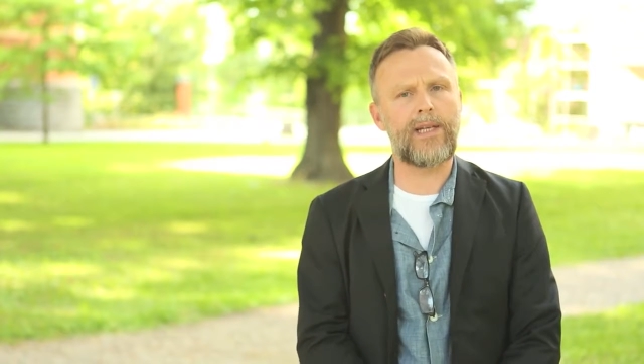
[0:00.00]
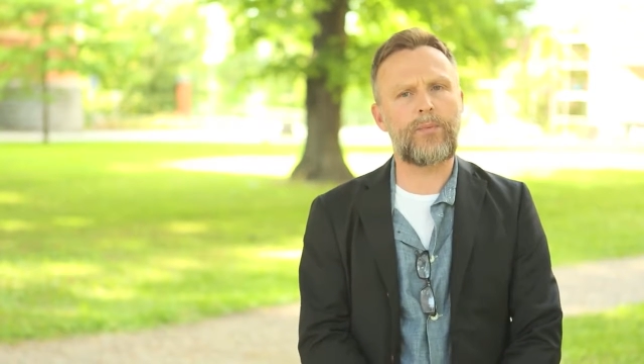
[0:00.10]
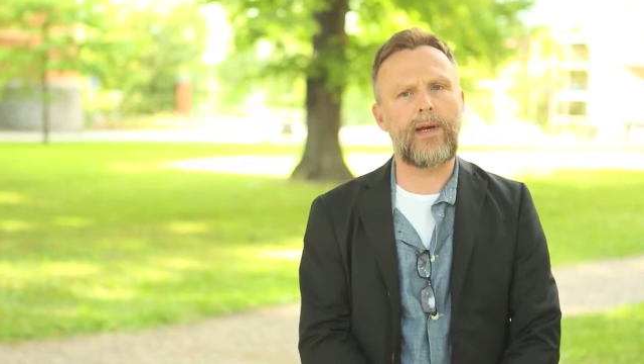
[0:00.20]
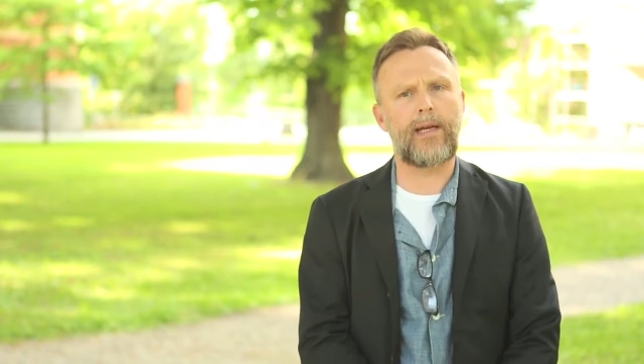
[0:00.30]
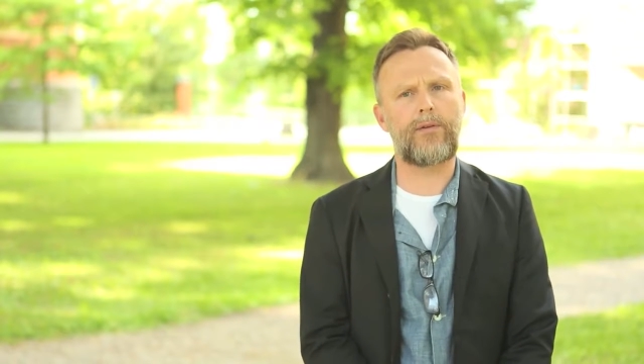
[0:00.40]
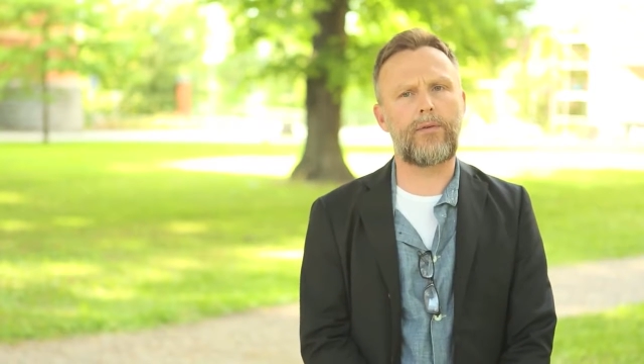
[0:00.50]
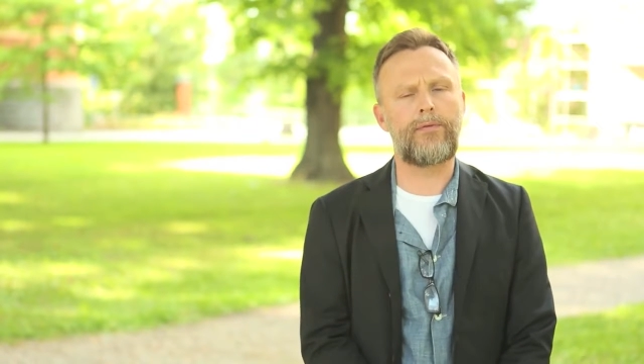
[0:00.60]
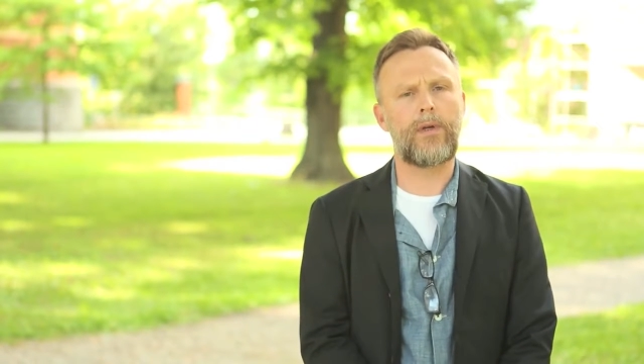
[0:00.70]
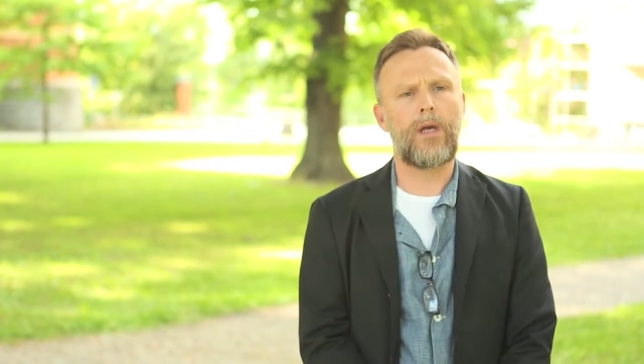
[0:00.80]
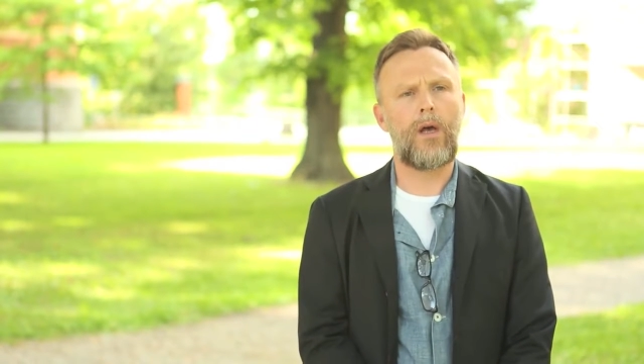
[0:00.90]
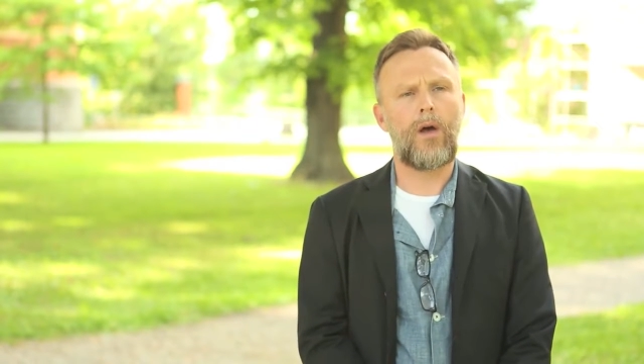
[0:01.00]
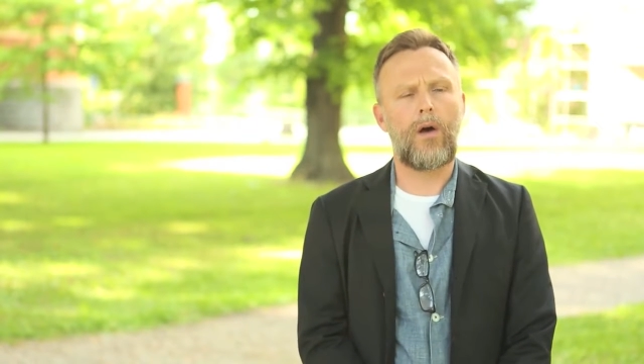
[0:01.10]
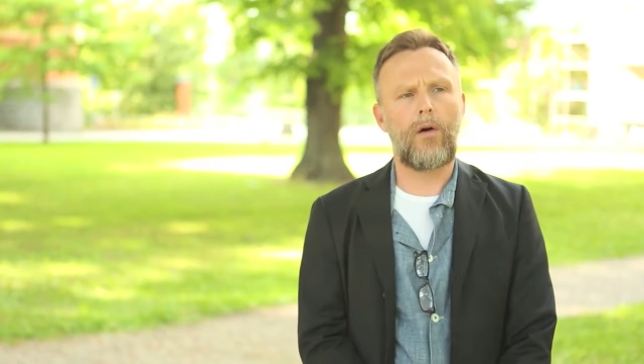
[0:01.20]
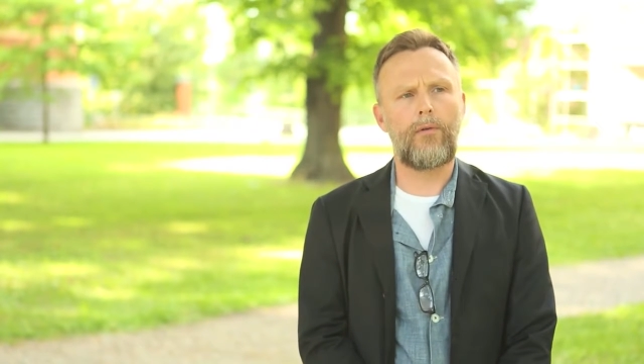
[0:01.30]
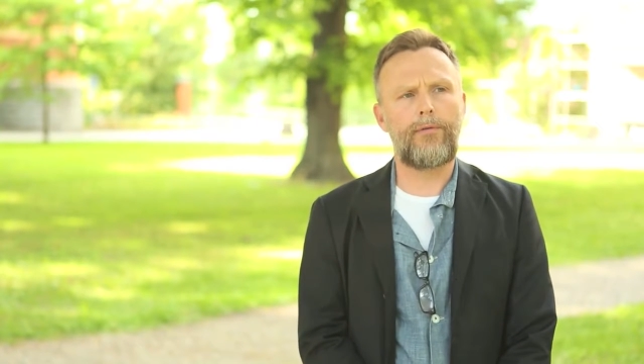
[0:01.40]
aspect
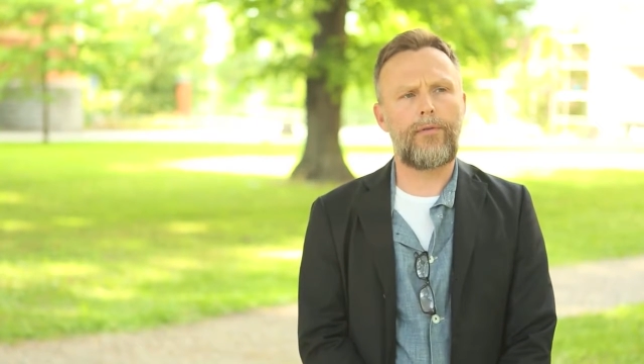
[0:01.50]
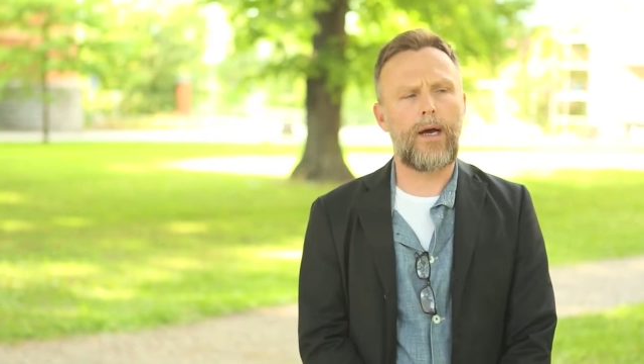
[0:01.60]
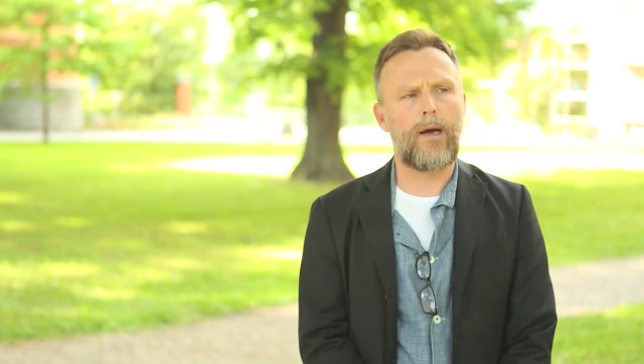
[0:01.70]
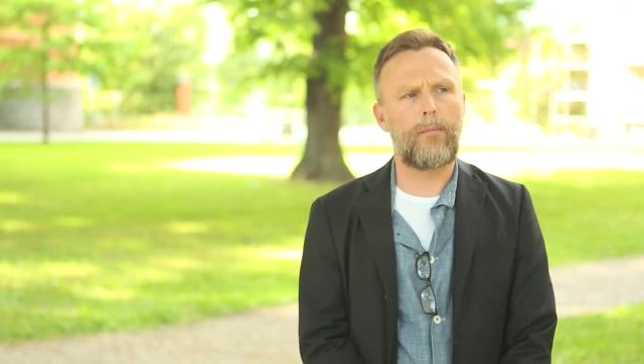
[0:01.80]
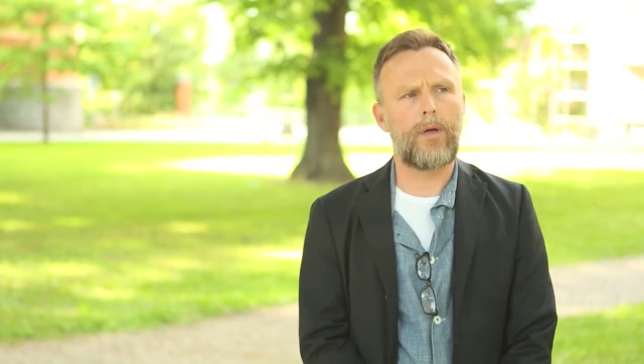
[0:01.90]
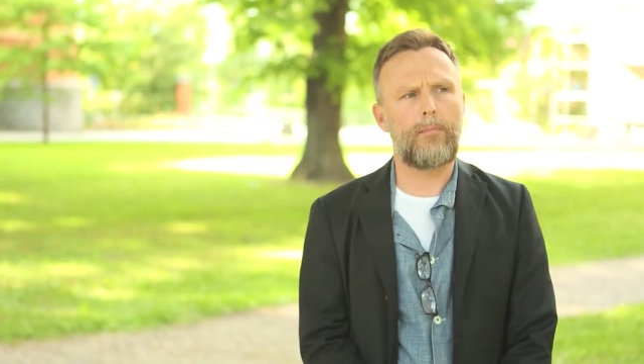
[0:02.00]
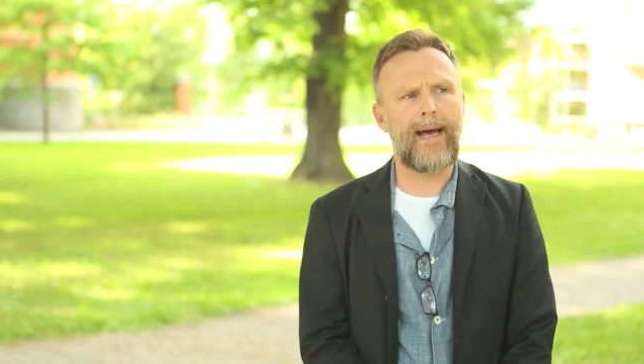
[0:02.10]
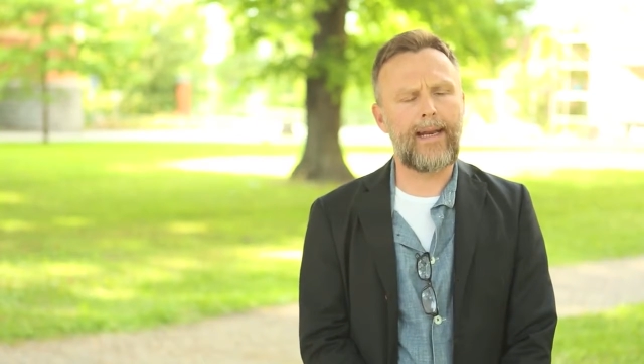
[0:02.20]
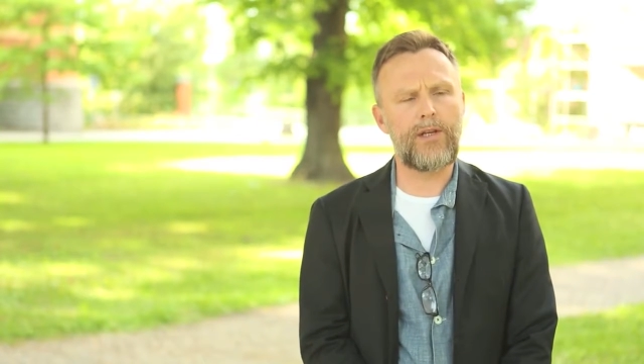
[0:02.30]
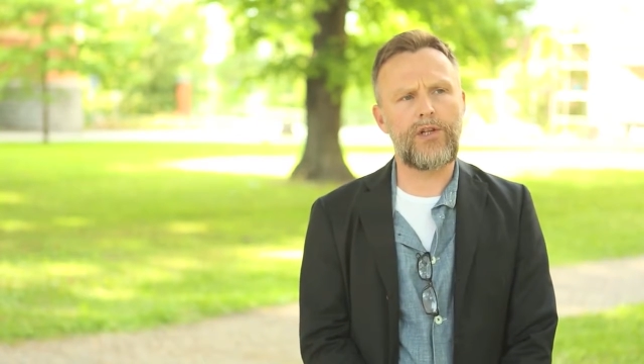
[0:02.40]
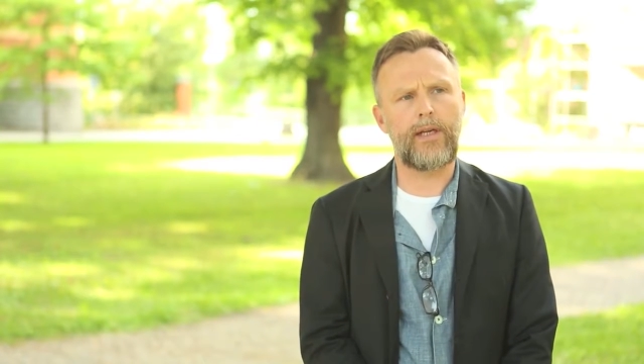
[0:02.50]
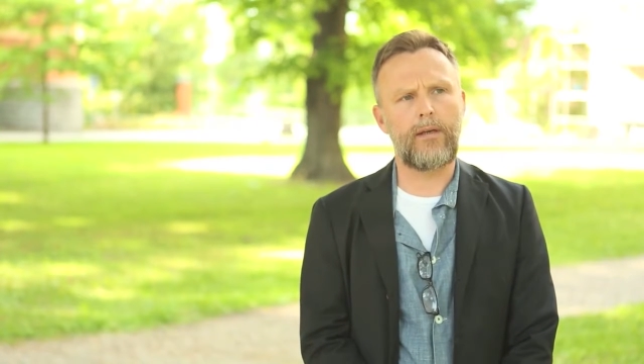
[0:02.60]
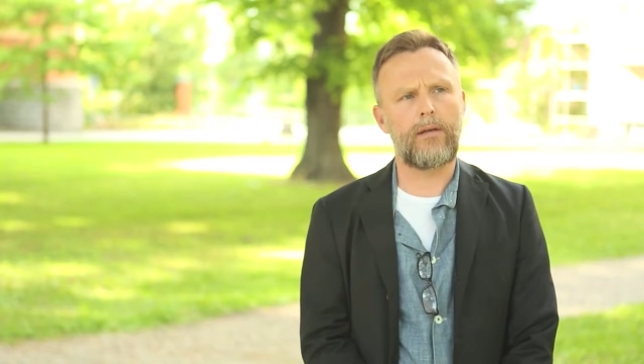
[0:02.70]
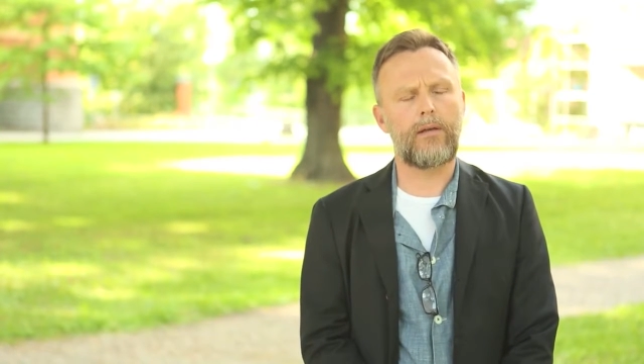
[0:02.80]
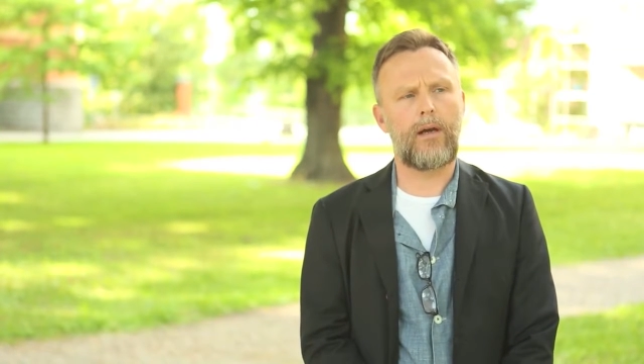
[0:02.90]
of
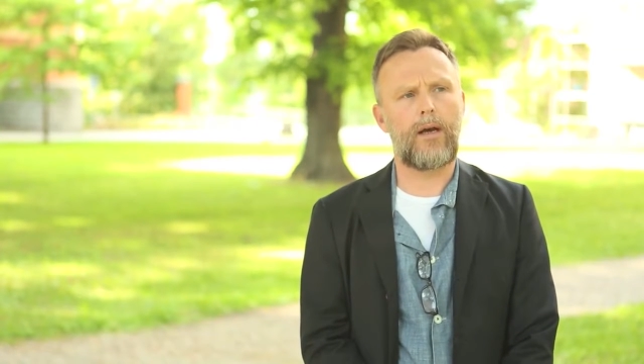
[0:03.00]
managing